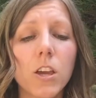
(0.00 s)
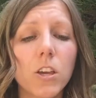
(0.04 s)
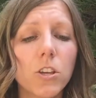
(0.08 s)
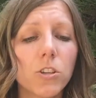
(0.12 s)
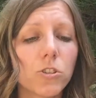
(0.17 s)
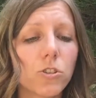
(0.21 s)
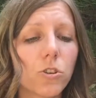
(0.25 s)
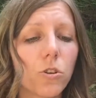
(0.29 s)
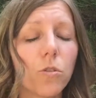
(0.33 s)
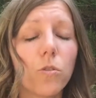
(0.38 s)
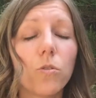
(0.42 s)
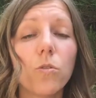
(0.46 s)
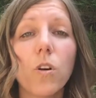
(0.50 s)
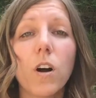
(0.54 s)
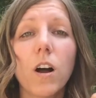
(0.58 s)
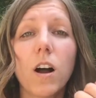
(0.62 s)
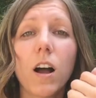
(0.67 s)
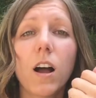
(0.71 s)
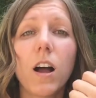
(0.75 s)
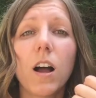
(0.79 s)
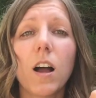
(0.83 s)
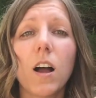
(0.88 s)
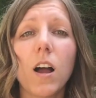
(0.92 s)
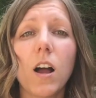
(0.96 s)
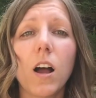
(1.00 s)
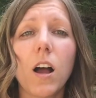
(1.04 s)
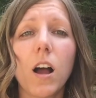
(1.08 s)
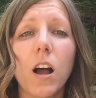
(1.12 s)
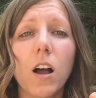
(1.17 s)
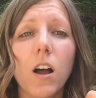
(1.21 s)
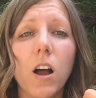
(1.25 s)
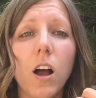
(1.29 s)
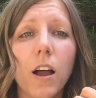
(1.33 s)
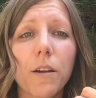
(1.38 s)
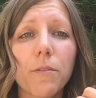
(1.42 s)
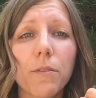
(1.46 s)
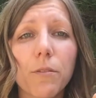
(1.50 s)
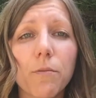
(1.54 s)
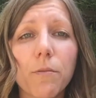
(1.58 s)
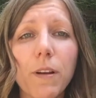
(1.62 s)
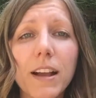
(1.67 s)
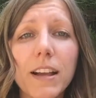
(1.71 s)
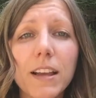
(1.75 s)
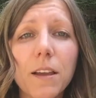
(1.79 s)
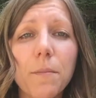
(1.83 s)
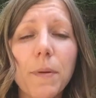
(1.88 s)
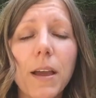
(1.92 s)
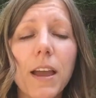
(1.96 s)
So I would
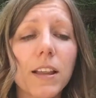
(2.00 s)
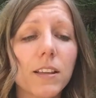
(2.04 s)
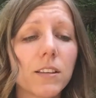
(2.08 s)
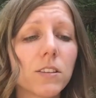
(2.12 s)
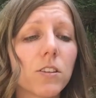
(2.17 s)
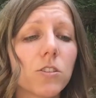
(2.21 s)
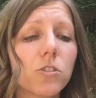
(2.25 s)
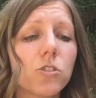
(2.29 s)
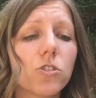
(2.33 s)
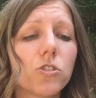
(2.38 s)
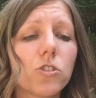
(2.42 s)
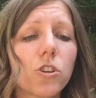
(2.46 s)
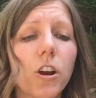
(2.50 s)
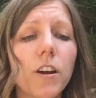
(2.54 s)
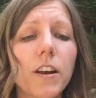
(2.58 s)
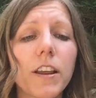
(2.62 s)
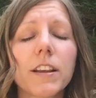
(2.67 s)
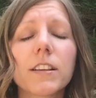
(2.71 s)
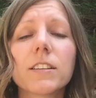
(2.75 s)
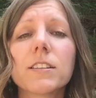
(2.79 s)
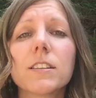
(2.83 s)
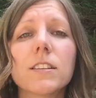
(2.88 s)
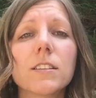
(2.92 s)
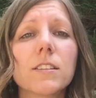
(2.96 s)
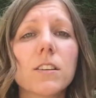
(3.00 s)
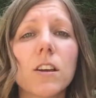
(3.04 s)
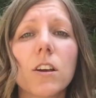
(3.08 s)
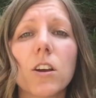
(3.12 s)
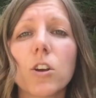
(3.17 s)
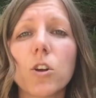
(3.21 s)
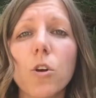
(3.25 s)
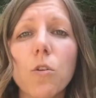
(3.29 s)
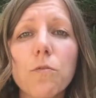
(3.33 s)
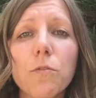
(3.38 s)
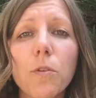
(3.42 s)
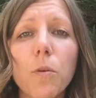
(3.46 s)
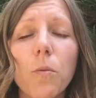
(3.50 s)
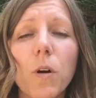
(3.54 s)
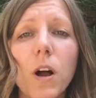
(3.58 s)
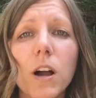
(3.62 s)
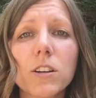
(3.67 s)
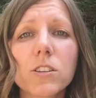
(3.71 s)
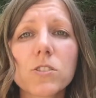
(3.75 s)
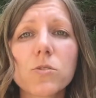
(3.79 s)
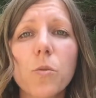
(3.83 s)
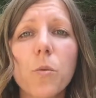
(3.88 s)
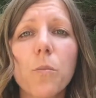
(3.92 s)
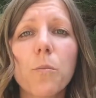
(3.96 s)
recommend starting to go for
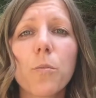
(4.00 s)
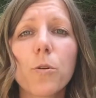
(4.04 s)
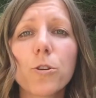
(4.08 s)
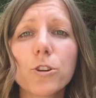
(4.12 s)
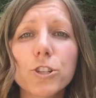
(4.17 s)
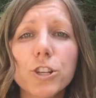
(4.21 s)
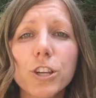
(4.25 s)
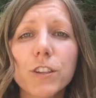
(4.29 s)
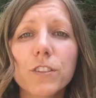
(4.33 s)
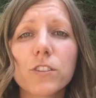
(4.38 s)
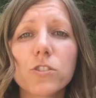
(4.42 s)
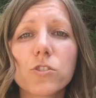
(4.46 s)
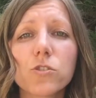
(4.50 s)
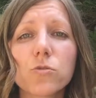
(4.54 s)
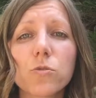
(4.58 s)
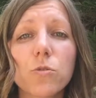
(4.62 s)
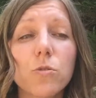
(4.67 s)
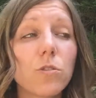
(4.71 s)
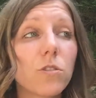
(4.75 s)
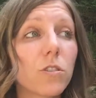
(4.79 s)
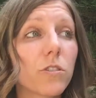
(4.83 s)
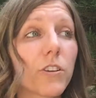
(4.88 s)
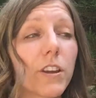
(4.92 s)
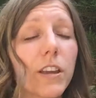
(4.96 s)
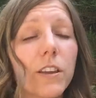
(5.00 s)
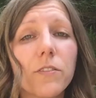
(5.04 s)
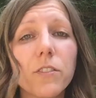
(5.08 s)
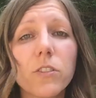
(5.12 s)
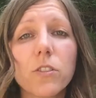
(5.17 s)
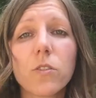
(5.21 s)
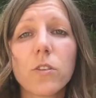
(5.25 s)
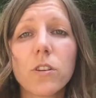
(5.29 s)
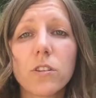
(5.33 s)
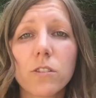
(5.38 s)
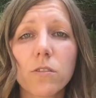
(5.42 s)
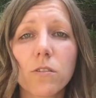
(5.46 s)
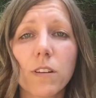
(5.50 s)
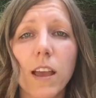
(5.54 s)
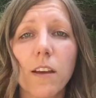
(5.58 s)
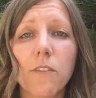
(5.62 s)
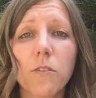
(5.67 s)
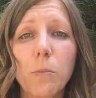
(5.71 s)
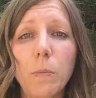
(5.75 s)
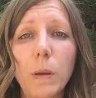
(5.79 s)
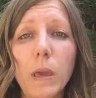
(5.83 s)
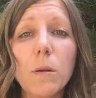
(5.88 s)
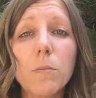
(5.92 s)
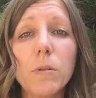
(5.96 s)
walks pushing the stroller even though you don't have
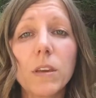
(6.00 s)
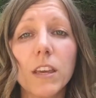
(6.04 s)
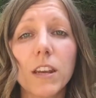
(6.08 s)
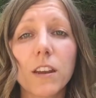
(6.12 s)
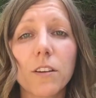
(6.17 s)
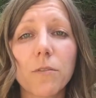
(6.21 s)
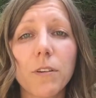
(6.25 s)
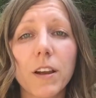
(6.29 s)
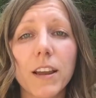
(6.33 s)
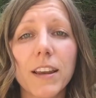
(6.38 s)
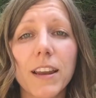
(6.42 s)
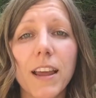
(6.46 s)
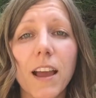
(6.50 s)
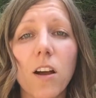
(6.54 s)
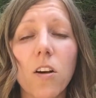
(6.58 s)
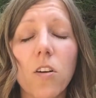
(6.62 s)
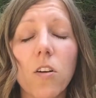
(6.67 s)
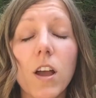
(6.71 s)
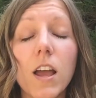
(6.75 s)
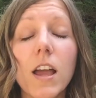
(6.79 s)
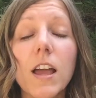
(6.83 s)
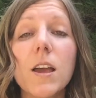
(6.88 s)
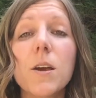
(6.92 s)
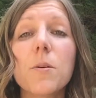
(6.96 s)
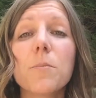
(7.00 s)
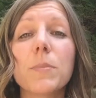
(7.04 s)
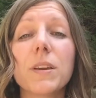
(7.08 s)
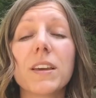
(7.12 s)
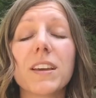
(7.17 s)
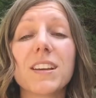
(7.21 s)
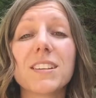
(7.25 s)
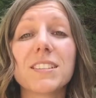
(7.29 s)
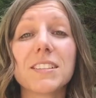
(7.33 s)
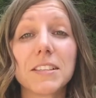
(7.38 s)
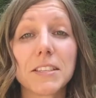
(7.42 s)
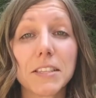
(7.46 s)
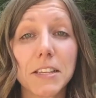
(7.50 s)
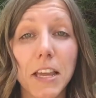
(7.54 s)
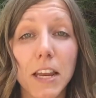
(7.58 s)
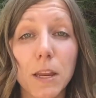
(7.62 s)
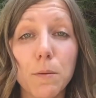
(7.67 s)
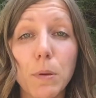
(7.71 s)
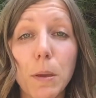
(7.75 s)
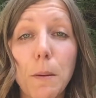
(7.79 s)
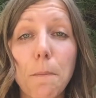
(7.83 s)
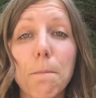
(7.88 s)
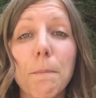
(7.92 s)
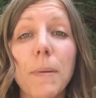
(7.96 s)
a baby in it right now, because it's going to
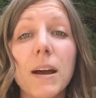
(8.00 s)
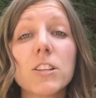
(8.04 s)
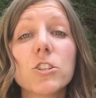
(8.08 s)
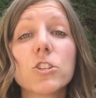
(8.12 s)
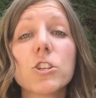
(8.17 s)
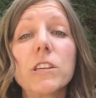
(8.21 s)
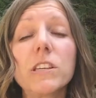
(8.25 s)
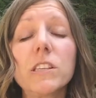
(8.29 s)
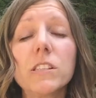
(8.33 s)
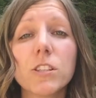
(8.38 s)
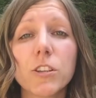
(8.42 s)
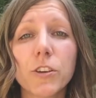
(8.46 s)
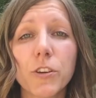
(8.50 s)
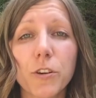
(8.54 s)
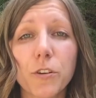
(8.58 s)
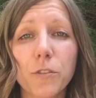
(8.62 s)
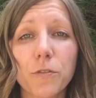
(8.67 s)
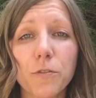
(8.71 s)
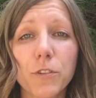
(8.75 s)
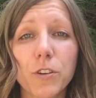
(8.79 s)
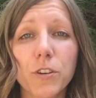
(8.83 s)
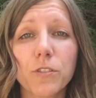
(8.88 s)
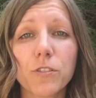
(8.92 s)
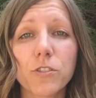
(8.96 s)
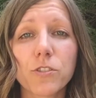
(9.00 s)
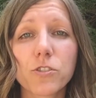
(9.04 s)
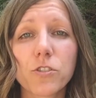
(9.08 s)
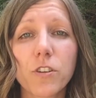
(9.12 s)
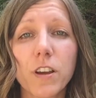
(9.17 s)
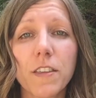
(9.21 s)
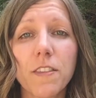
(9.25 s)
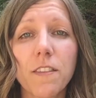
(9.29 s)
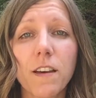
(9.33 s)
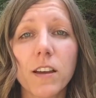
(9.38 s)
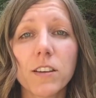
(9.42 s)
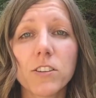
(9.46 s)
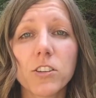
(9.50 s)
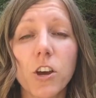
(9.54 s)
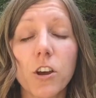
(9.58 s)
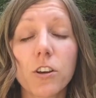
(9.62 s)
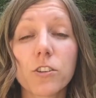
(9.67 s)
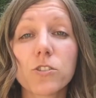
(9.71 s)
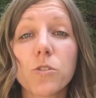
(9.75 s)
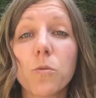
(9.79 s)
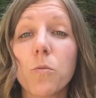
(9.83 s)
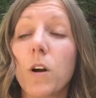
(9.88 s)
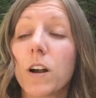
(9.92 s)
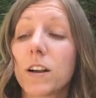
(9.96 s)
be much easier for you to train that
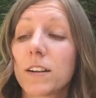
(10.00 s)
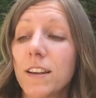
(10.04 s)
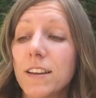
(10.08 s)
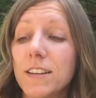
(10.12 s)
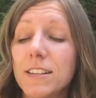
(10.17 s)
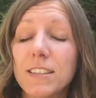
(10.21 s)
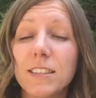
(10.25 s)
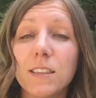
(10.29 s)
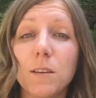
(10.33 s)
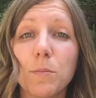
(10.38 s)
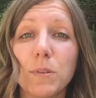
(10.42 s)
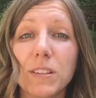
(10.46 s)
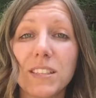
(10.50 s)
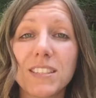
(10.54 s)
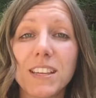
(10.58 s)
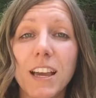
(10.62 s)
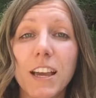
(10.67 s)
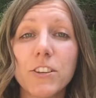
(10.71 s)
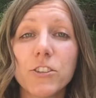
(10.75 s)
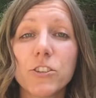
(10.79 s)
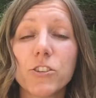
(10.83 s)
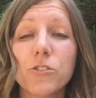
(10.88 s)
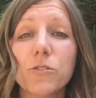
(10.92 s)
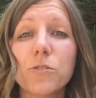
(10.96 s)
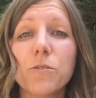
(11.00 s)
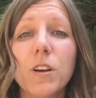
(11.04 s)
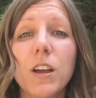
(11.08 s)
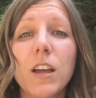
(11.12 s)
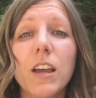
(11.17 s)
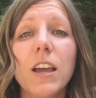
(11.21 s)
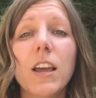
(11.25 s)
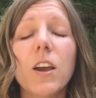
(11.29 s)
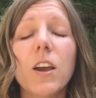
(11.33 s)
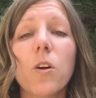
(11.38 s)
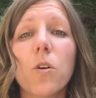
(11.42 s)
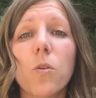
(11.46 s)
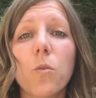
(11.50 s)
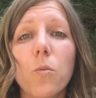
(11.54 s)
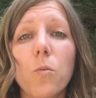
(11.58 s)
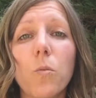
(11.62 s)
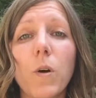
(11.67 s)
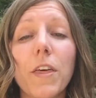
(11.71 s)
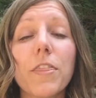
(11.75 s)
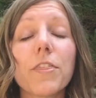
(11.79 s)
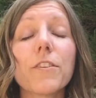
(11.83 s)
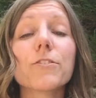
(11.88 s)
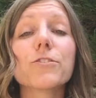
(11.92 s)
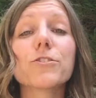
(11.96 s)
dog to walk nicely beside you
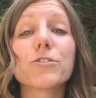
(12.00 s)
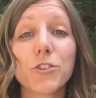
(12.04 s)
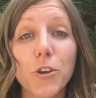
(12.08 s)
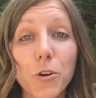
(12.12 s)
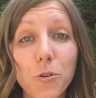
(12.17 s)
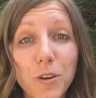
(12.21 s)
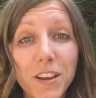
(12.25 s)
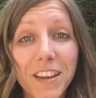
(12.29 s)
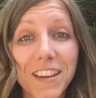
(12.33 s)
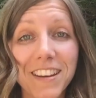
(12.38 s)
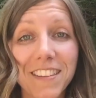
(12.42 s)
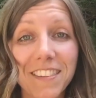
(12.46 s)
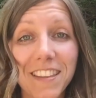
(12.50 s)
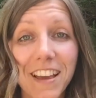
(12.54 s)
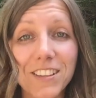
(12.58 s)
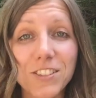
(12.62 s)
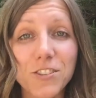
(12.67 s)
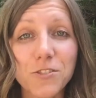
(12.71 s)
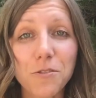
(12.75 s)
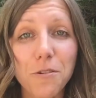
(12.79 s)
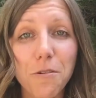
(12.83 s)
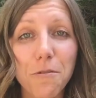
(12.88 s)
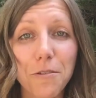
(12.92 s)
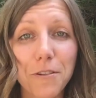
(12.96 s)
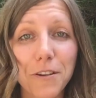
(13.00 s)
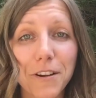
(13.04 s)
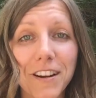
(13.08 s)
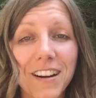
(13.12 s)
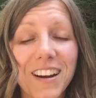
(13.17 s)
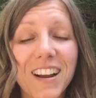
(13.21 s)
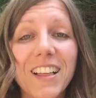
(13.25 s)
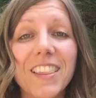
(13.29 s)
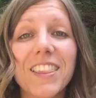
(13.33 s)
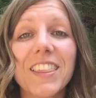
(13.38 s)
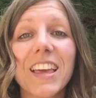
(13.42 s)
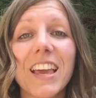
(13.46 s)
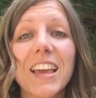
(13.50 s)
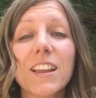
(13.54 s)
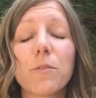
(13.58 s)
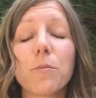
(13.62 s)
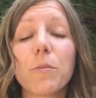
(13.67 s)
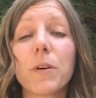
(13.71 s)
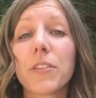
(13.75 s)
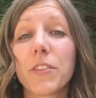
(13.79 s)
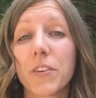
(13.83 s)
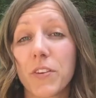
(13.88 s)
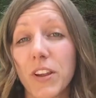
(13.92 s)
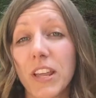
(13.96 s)
when there's no kid in that stroller than
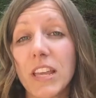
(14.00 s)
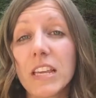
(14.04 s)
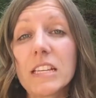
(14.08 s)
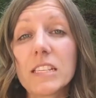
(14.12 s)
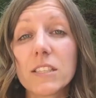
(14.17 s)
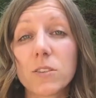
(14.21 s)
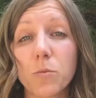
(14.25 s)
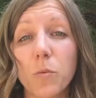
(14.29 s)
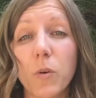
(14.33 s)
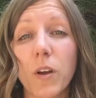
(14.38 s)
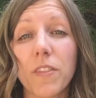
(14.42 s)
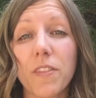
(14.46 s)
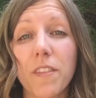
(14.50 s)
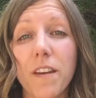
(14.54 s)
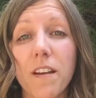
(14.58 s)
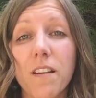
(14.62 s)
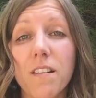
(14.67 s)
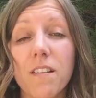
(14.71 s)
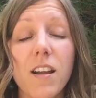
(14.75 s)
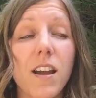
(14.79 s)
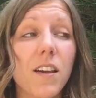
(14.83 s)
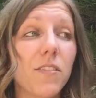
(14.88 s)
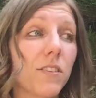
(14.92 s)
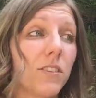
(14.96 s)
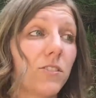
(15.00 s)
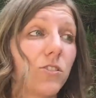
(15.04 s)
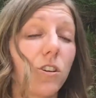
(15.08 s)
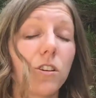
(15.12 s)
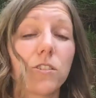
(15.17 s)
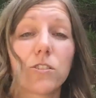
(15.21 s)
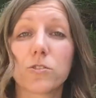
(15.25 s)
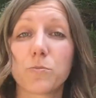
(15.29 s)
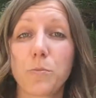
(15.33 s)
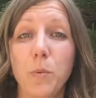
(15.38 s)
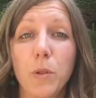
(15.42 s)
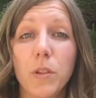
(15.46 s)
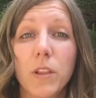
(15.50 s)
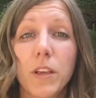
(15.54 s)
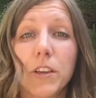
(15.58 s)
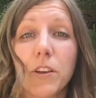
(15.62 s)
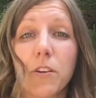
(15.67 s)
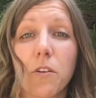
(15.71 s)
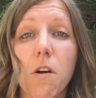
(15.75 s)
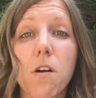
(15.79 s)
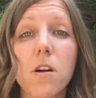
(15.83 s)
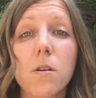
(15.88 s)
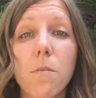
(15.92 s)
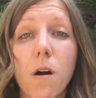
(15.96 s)
when there is one there and the dog's pulling
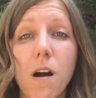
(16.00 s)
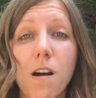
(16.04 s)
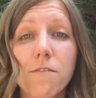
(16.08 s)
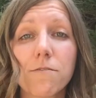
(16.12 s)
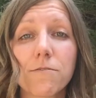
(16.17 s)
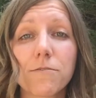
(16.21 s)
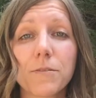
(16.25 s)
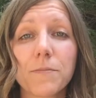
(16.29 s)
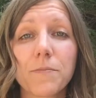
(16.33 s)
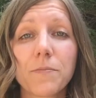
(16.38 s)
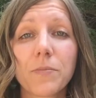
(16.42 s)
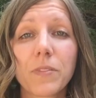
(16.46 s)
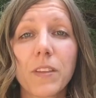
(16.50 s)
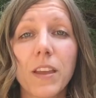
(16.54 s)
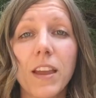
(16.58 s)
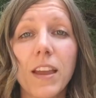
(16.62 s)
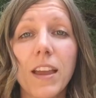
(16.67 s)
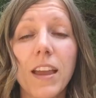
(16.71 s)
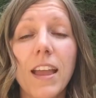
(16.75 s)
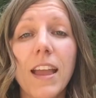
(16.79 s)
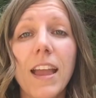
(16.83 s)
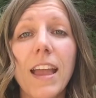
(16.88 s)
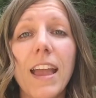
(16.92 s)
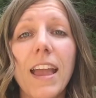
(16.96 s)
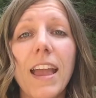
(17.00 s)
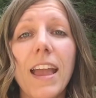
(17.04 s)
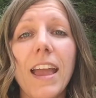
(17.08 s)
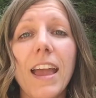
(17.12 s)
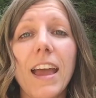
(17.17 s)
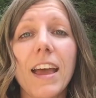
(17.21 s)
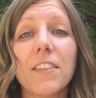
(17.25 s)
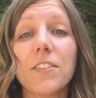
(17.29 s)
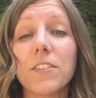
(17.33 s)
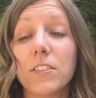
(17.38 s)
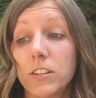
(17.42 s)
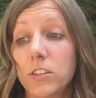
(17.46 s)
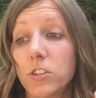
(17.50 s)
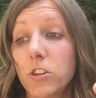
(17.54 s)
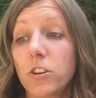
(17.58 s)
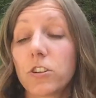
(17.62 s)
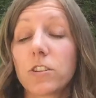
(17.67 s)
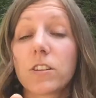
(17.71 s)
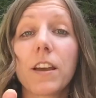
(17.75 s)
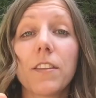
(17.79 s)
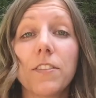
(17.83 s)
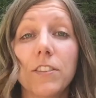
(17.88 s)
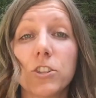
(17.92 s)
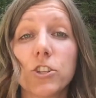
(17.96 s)
your arm off and
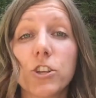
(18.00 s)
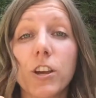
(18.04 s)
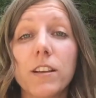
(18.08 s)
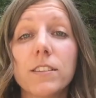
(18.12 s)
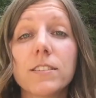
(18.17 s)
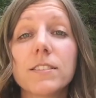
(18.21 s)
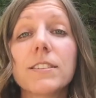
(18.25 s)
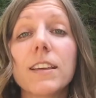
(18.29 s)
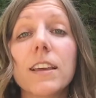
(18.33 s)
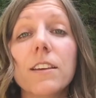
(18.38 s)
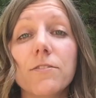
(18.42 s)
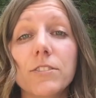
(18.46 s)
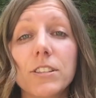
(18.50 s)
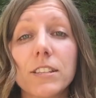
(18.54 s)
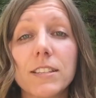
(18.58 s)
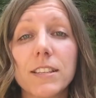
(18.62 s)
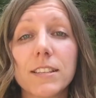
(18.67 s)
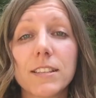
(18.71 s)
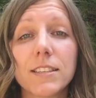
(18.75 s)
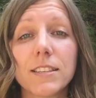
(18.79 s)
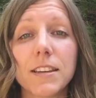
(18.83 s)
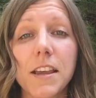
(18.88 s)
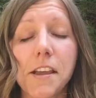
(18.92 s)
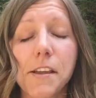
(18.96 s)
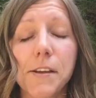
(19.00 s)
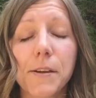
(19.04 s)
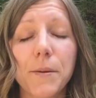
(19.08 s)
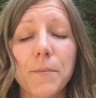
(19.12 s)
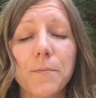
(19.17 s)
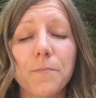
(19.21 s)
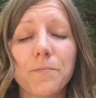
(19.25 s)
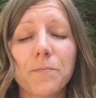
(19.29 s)
the child's safety's at stake.